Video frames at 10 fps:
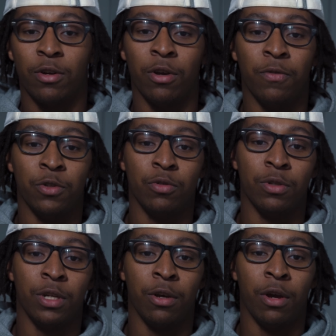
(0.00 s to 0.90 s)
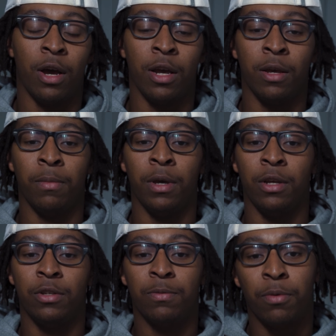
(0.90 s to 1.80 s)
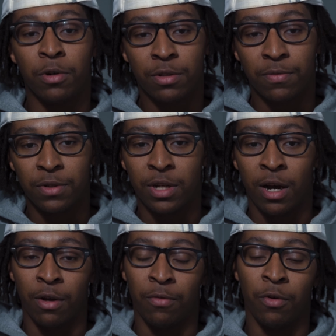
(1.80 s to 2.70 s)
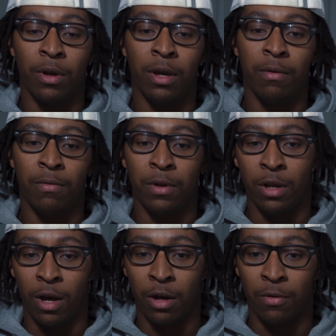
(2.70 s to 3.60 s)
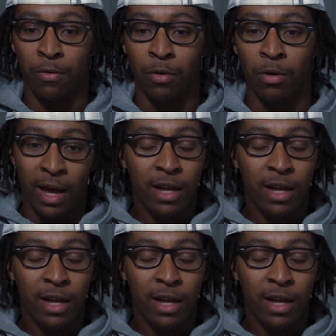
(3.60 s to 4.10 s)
CurryVisuals here. I am a sports photographer and videographer.